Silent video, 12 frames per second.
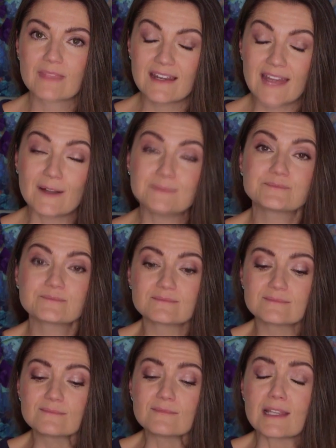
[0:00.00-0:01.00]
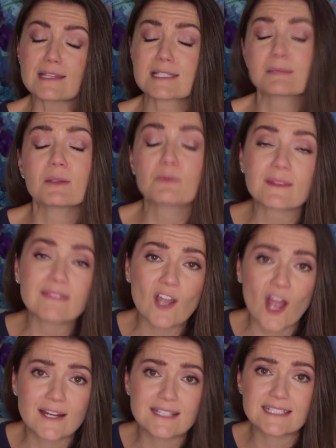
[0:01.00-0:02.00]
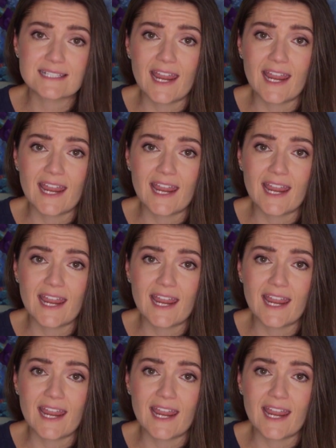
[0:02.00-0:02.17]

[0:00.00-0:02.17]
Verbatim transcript: Now, to be really honest,